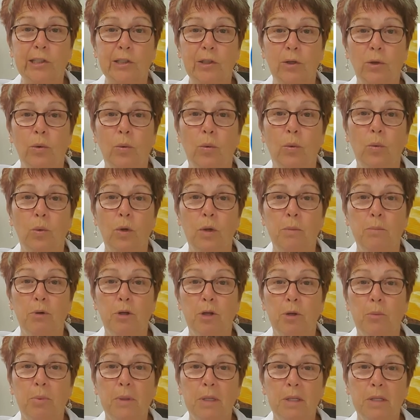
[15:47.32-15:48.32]
we put
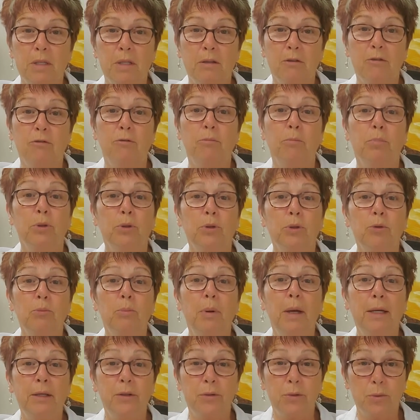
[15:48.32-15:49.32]
a piece of blue
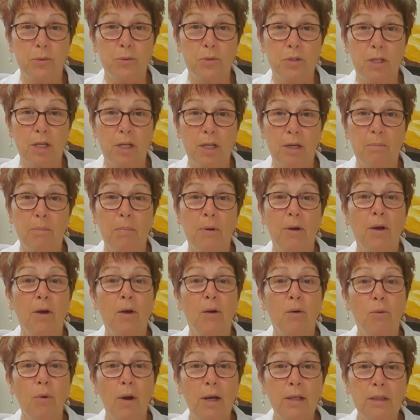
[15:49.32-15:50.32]
painter's tape
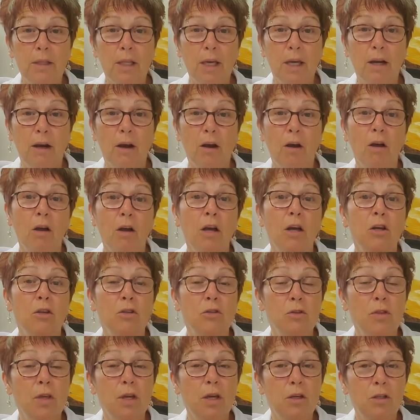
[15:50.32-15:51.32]
right there
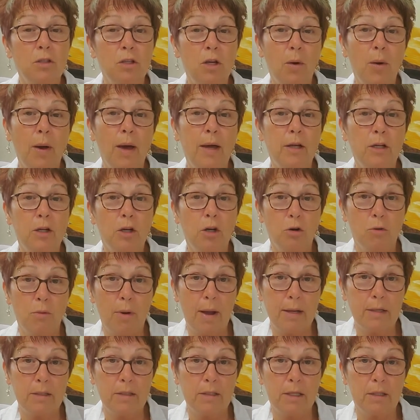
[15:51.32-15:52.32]
so they could know how to
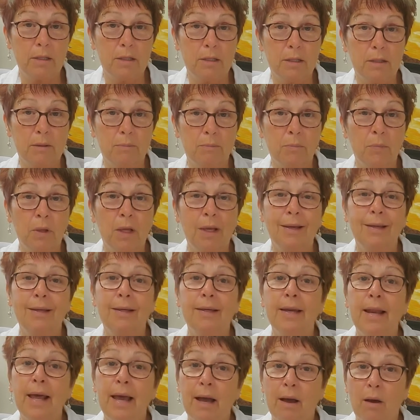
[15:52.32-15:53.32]
correct it.
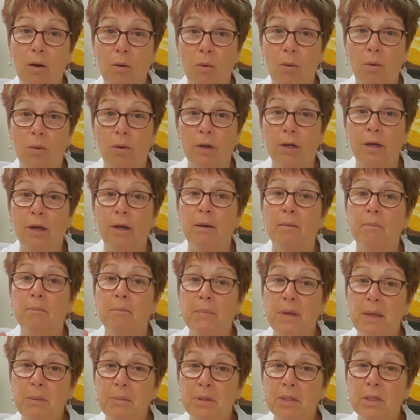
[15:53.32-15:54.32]
Now,
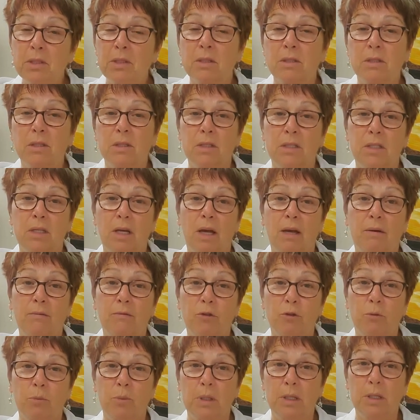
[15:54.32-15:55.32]
maybe this is the time
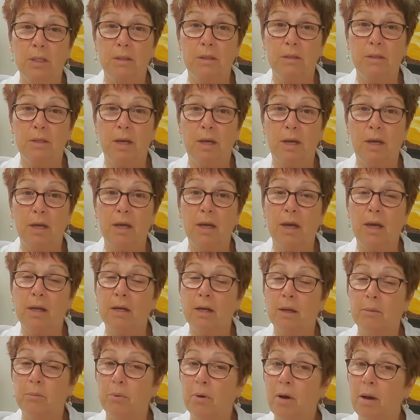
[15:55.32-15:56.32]
for me to say, and
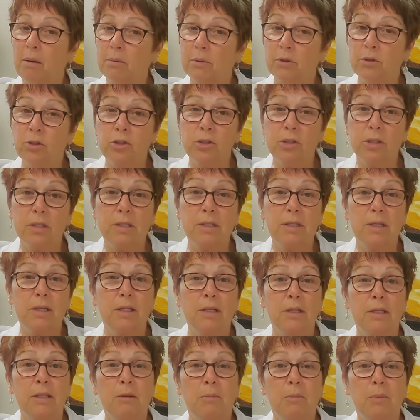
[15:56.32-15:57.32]
I probably should have said
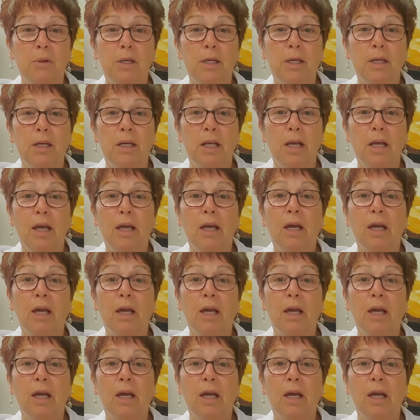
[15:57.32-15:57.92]
it in the beginning,